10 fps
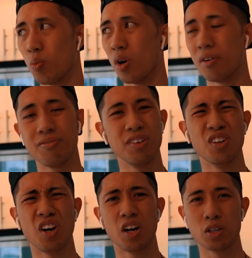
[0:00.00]
want to feel
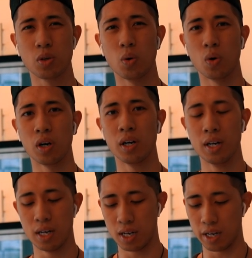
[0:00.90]
hardcore.
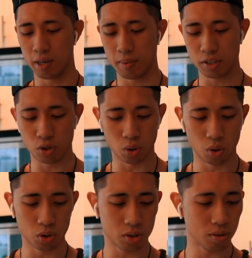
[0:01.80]
I
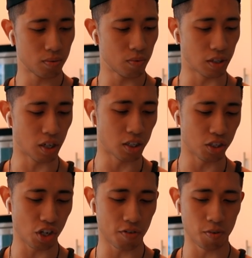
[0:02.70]
talked
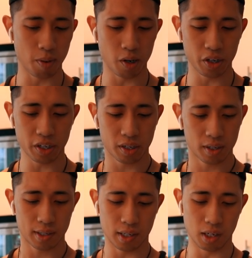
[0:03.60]
to Jeff about it.
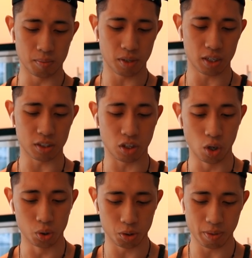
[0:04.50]
Talked to
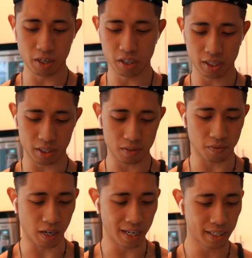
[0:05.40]
coach about it. It's
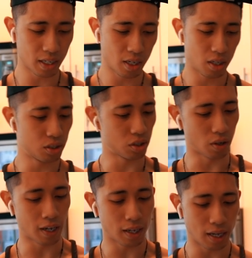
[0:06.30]
fine. So
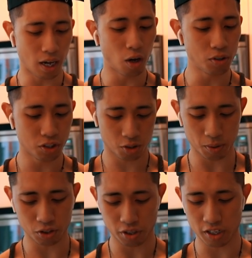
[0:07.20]
I always just
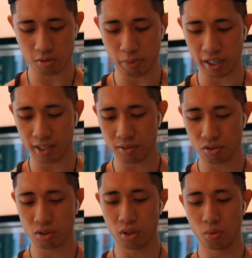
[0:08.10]
be
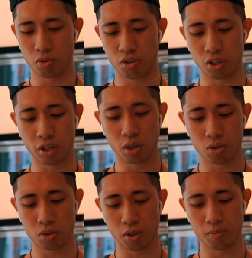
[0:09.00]
transparent with your
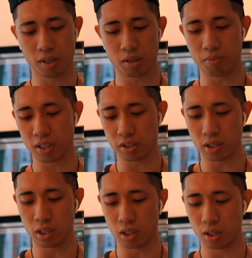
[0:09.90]
coach so you can make the best
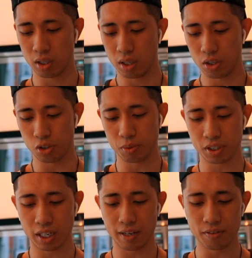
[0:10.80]
call. I'm just
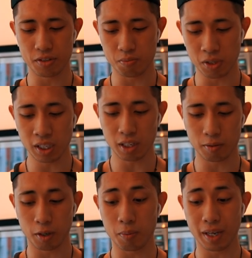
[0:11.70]
gonna have this meat.
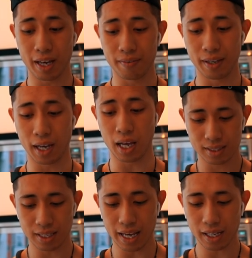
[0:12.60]
I'm gonna be having
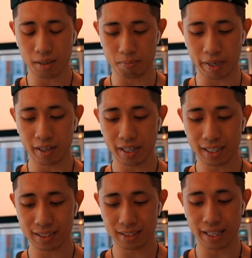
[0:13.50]
steak,
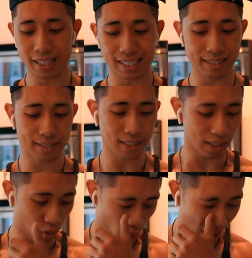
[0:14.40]
marinating steak
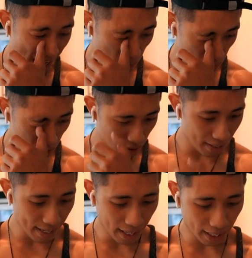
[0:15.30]
inside a round,
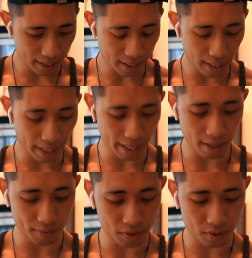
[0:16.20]
and then I have